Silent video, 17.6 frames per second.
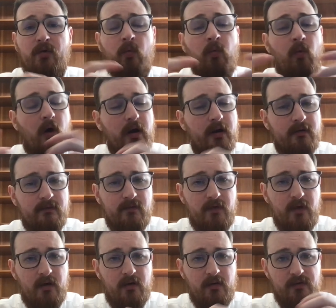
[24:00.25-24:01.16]
one of
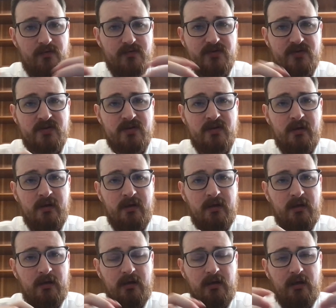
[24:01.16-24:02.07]
those
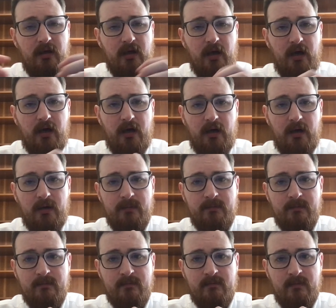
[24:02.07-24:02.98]
uh,
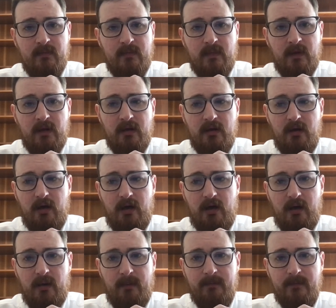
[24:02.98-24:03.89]

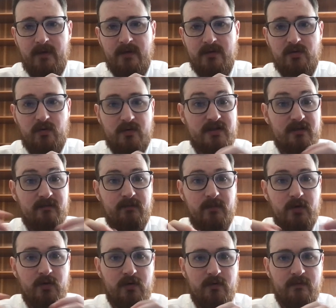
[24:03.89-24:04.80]
uh, sorts of
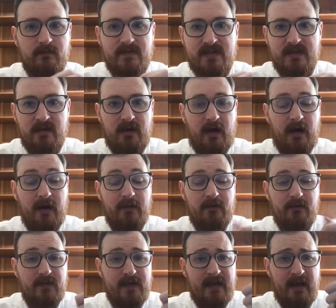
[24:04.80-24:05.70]
moves,
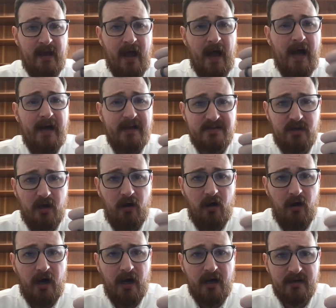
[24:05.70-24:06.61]
either the ad
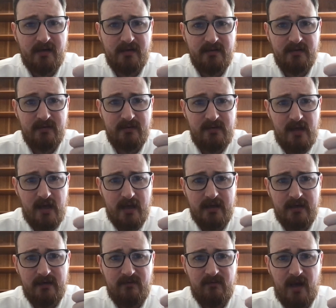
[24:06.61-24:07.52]
hoc
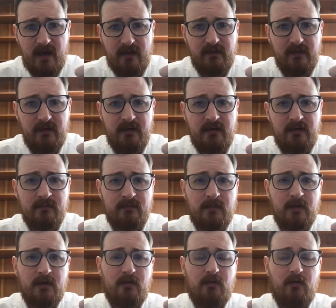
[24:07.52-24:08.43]
negative method
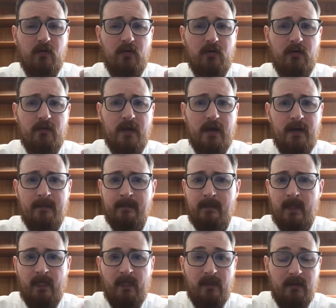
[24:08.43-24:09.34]
or the
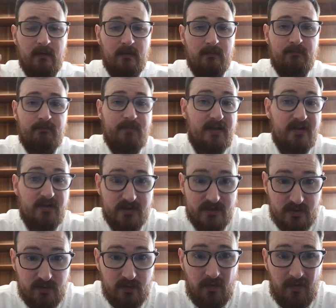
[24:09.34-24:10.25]
pick your
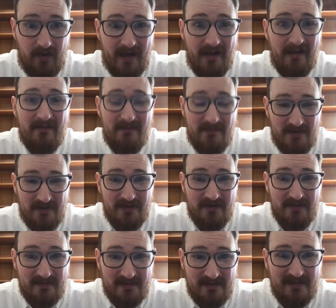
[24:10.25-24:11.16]
tool out of
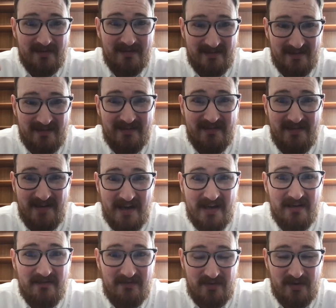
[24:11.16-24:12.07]
your
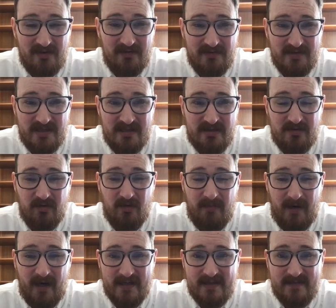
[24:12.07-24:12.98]
negative theology
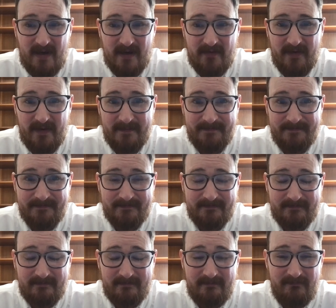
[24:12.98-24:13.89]
toolbox method.
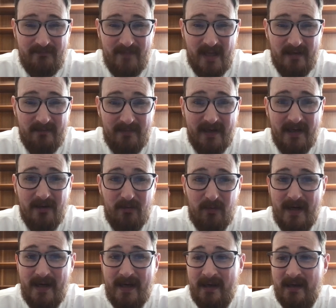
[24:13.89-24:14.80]
And by the
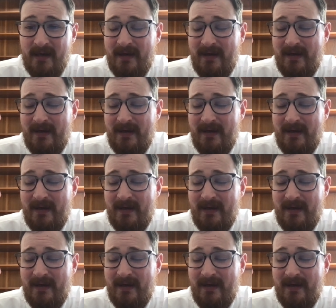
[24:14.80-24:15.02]
way,